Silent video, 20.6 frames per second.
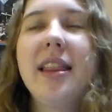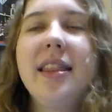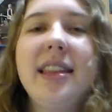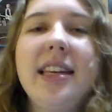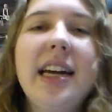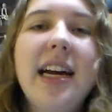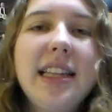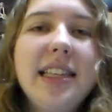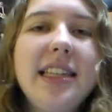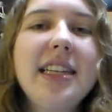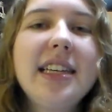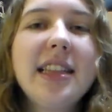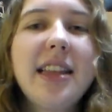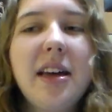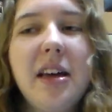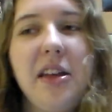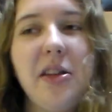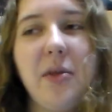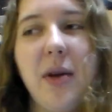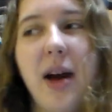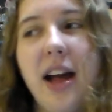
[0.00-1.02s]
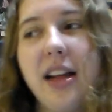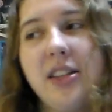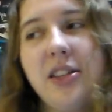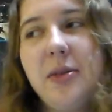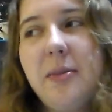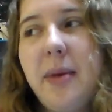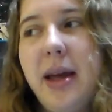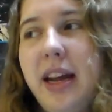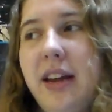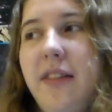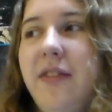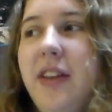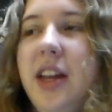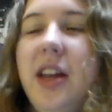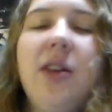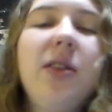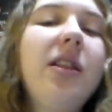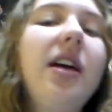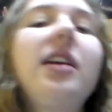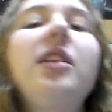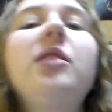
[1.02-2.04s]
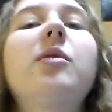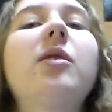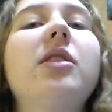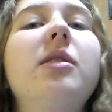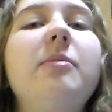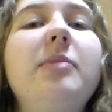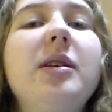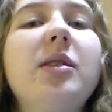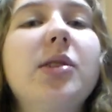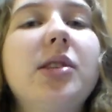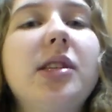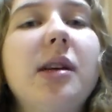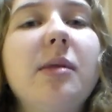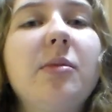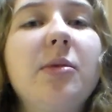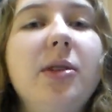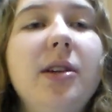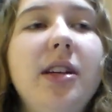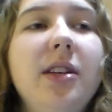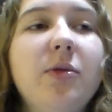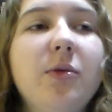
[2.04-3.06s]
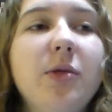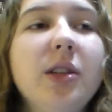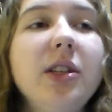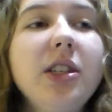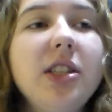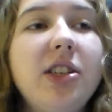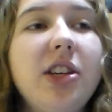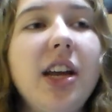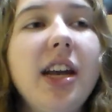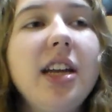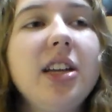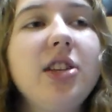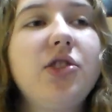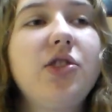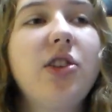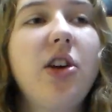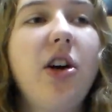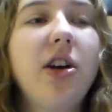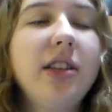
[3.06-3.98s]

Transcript: The idea that you had to make a video like you were on the Beatles Submarine really changed